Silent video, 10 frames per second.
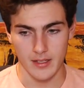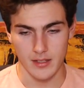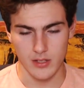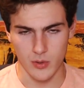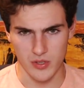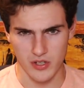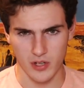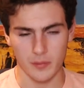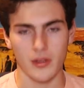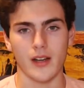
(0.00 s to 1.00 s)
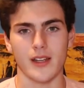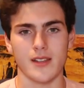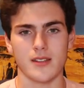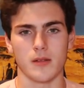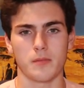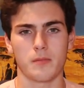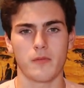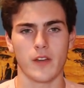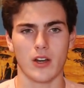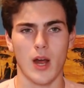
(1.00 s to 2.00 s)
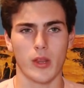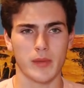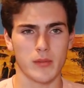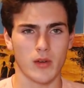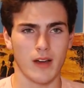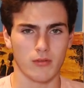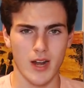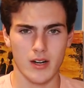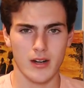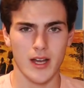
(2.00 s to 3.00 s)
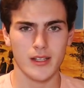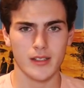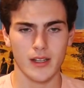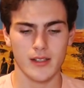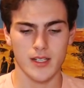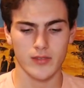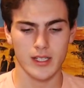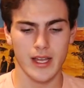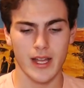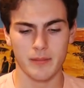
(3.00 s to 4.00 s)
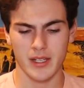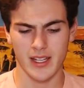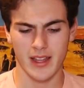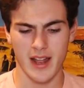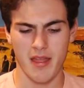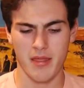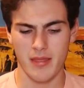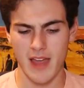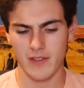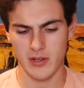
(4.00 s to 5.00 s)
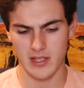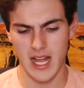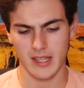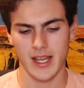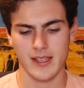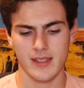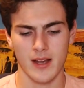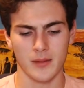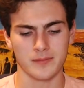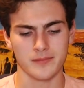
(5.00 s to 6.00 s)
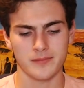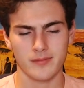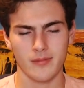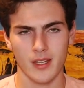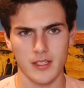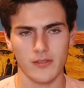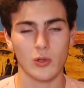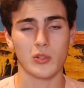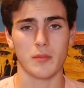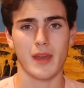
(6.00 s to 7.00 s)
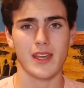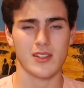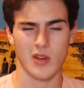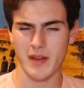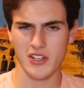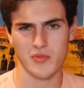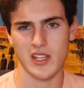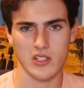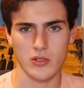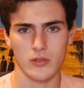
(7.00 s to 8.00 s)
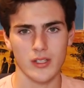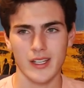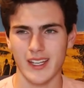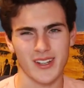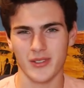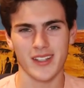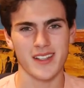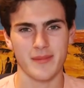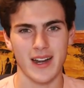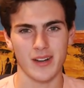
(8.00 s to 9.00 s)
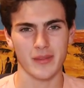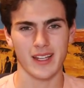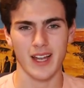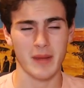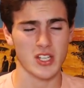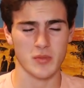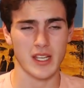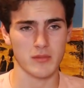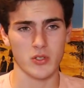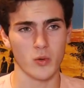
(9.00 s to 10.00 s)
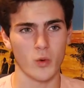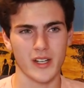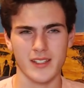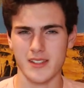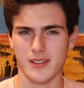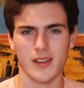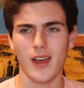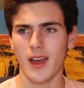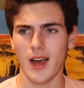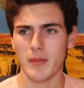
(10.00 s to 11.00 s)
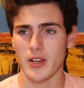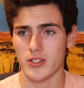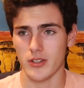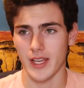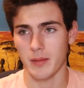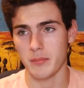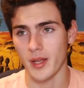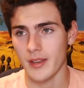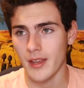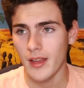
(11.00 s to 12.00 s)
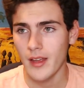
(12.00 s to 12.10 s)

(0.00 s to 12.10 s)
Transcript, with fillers: use certain plugins to figure out whether people have read or not and stuff like that. But that video is a lot less difficult to make, so I might just make two. It really doesn't matter to me. I might just make them two in one. It doesn't, I'm not sure yet. But